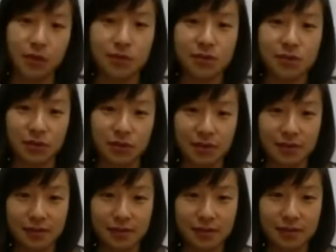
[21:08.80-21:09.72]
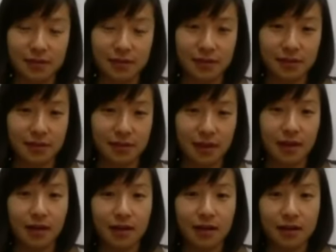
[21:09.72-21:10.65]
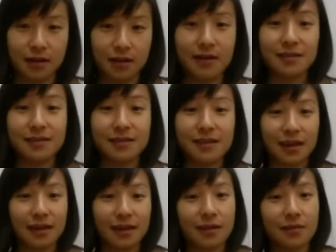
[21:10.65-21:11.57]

certain things that